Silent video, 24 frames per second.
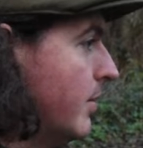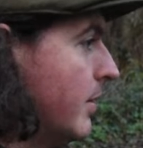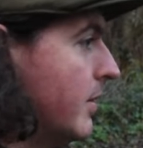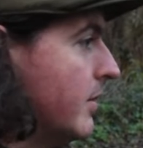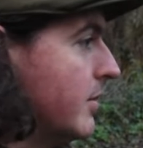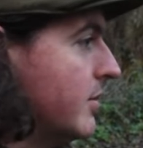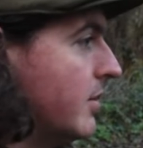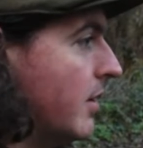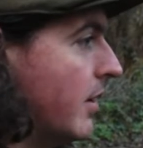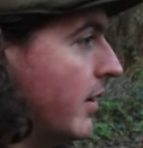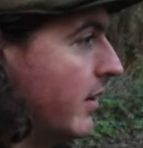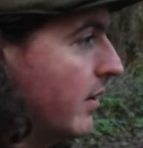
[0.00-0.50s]
be the
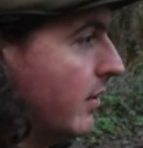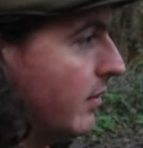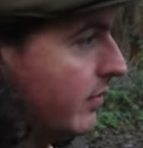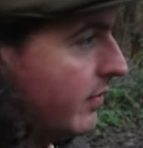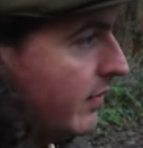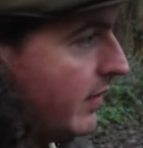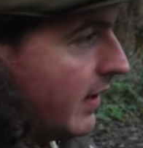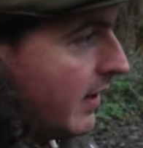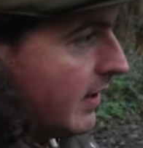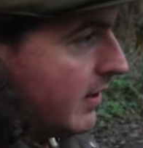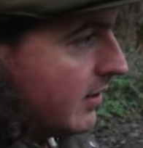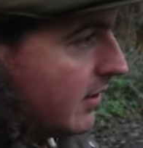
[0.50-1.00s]
sign-off
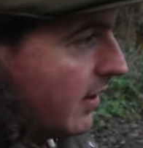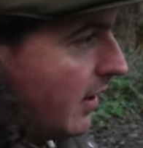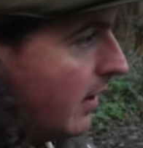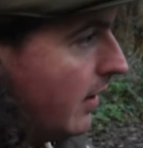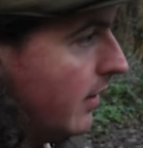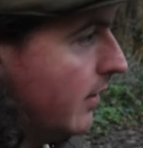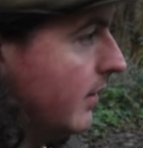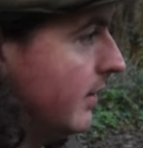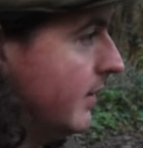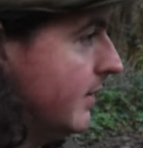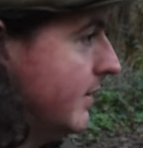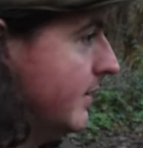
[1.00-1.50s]
fish, though.
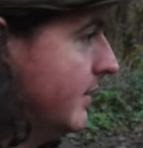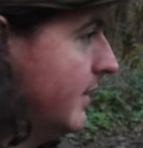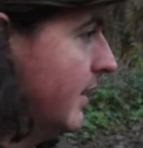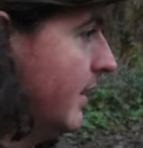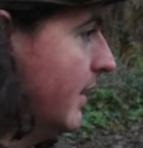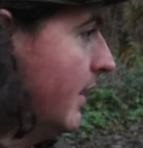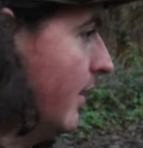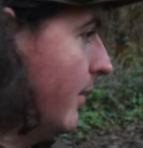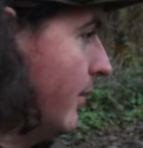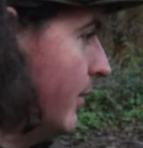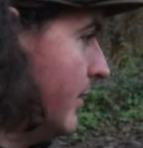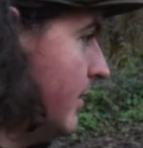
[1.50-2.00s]
You
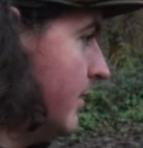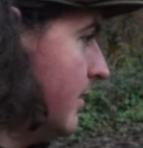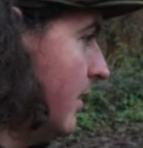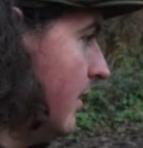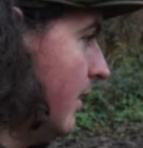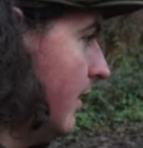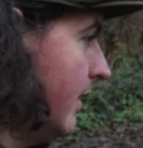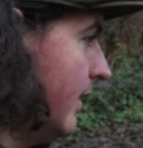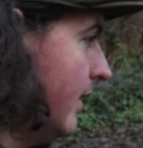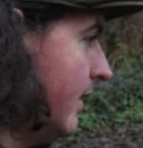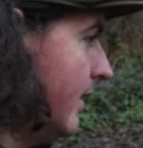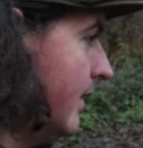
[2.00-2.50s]
know what it's
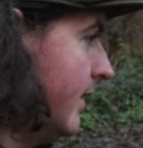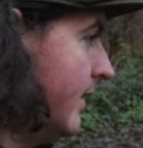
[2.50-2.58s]
like.